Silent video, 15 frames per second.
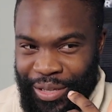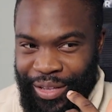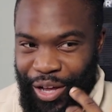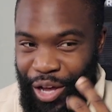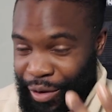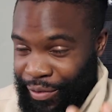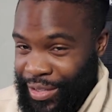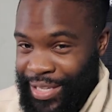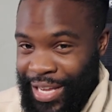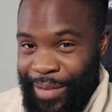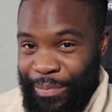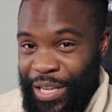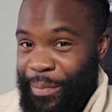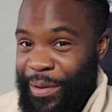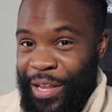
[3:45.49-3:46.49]
half the
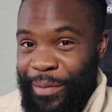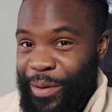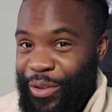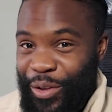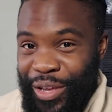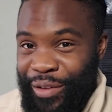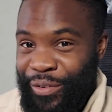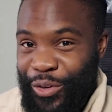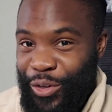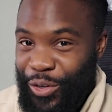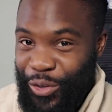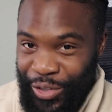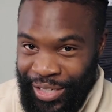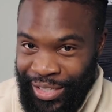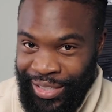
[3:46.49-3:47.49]
time, some of them are not even good
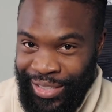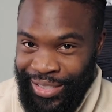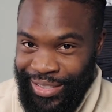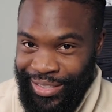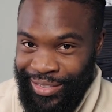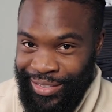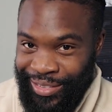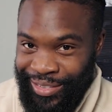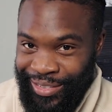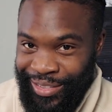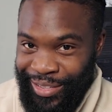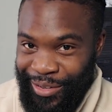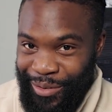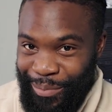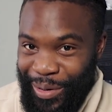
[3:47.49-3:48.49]
looking,
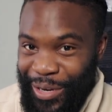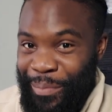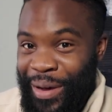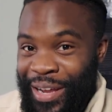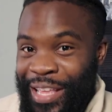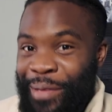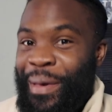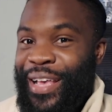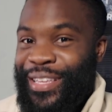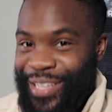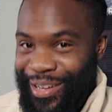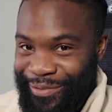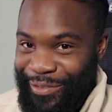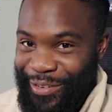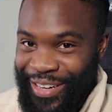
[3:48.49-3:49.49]
but the money makes
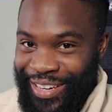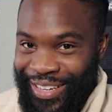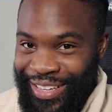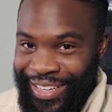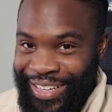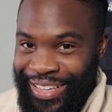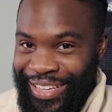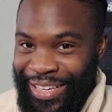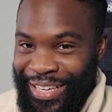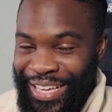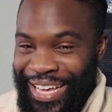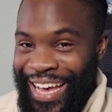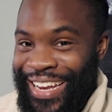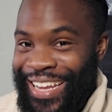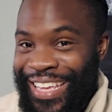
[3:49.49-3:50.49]
up for it.
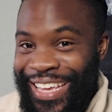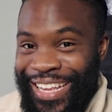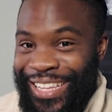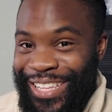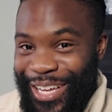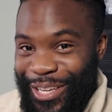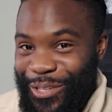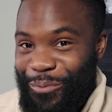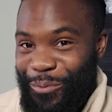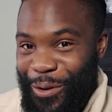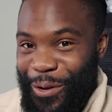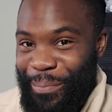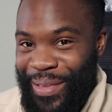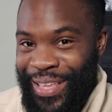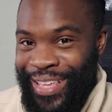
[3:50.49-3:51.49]
And he doesn't
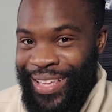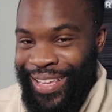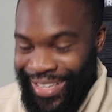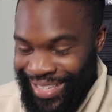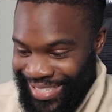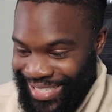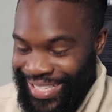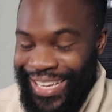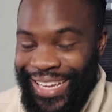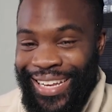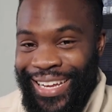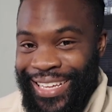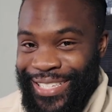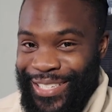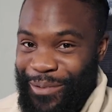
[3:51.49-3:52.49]
want to be
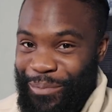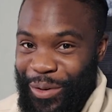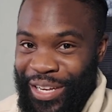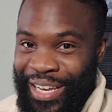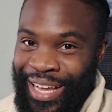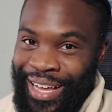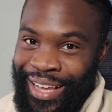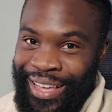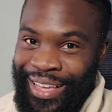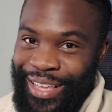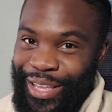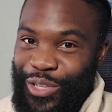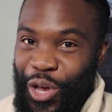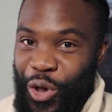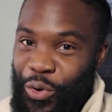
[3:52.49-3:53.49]
seen as someone that
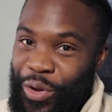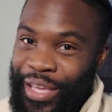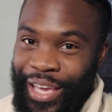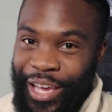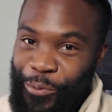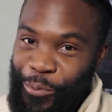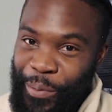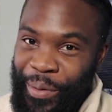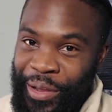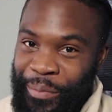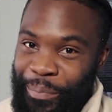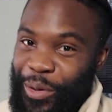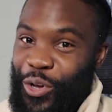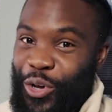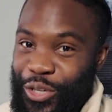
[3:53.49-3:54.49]
is only getting women
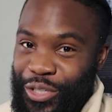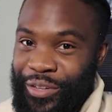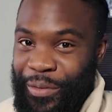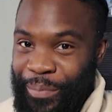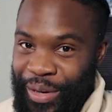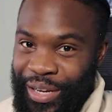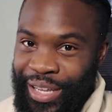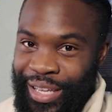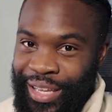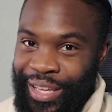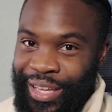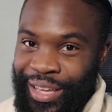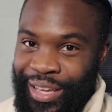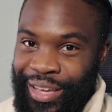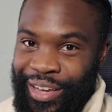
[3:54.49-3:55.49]
because of the money.
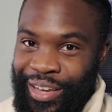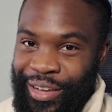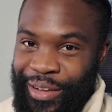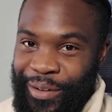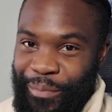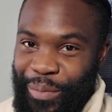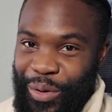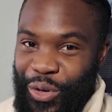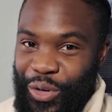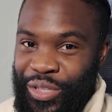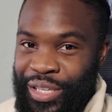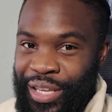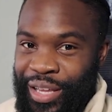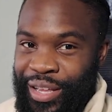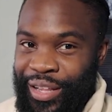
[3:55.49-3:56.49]

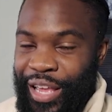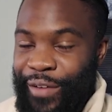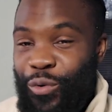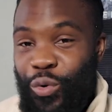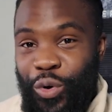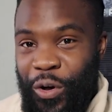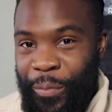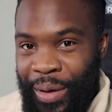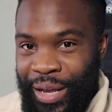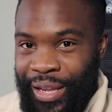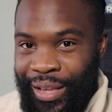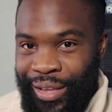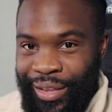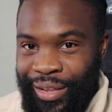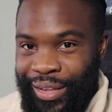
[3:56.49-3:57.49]
Because they've all got
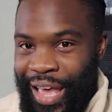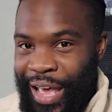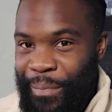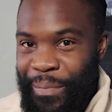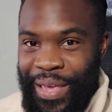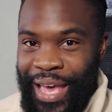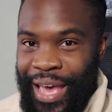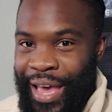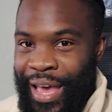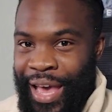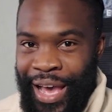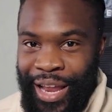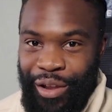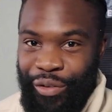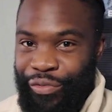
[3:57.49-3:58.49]
money. NBA,
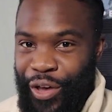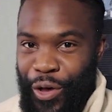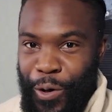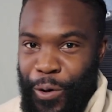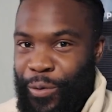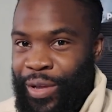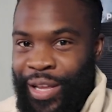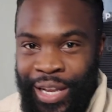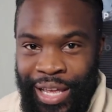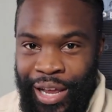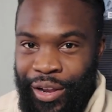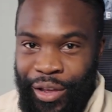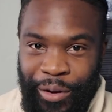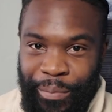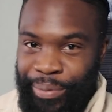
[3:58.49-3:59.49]
NFL, in
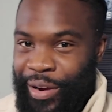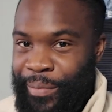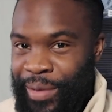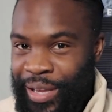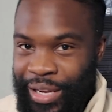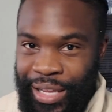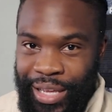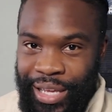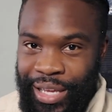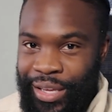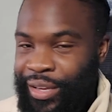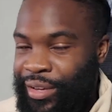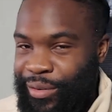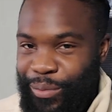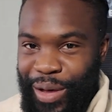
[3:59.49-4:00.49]
England, Premier
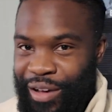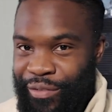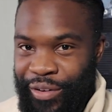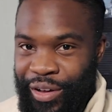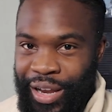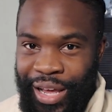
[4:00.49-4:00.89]
League, whatever.